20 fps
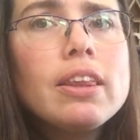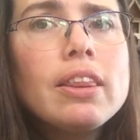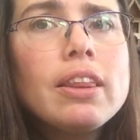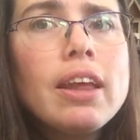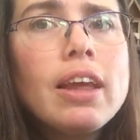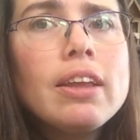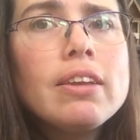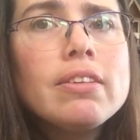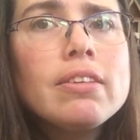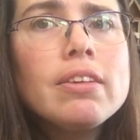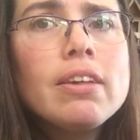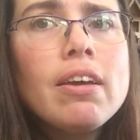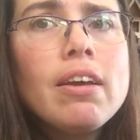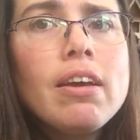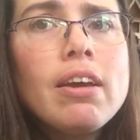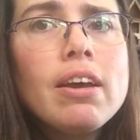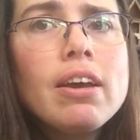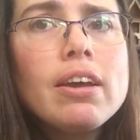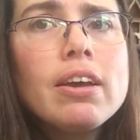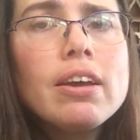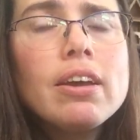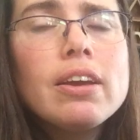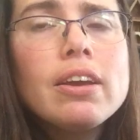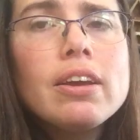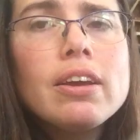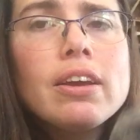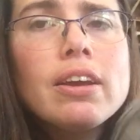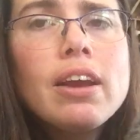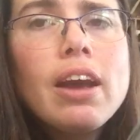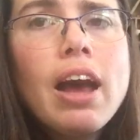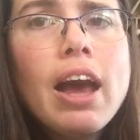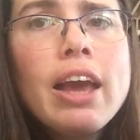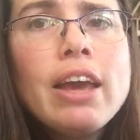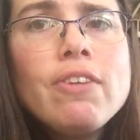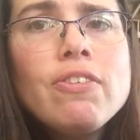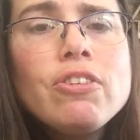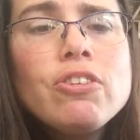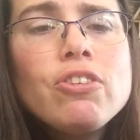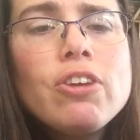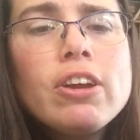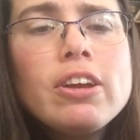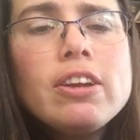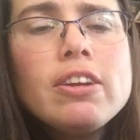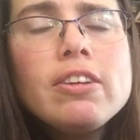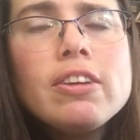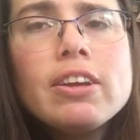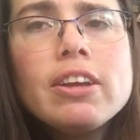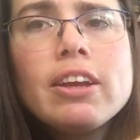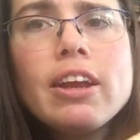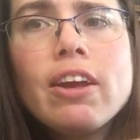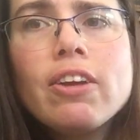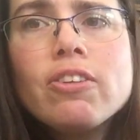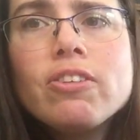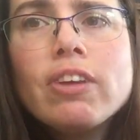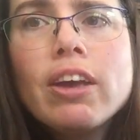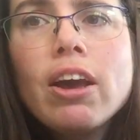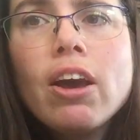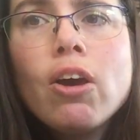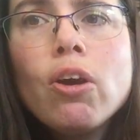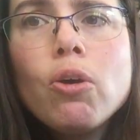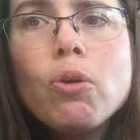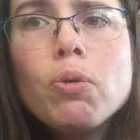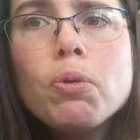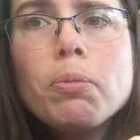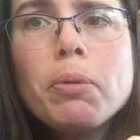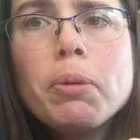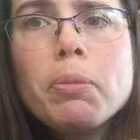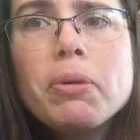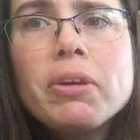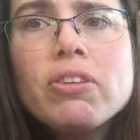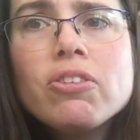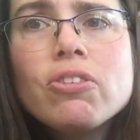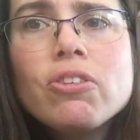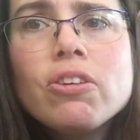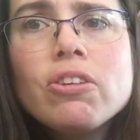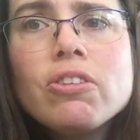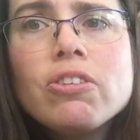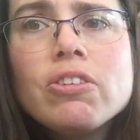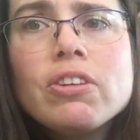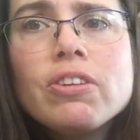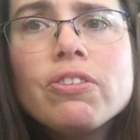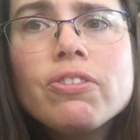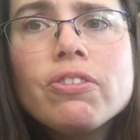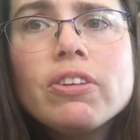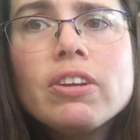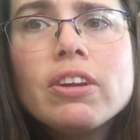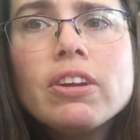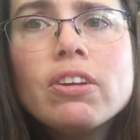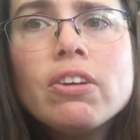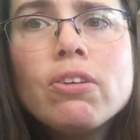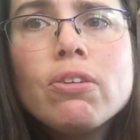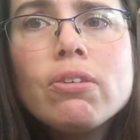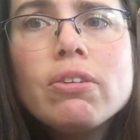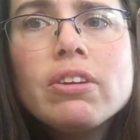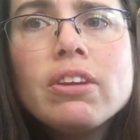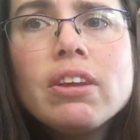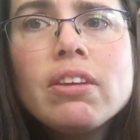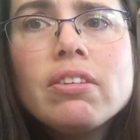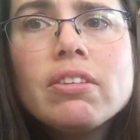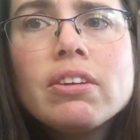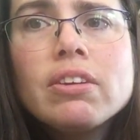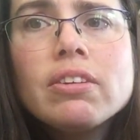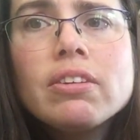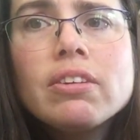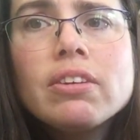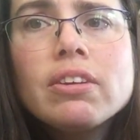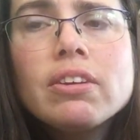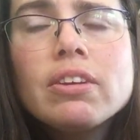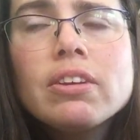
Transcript: That's not... I even tried to dig it down and say, oh, well, maybe it starts different. No, it doesn't.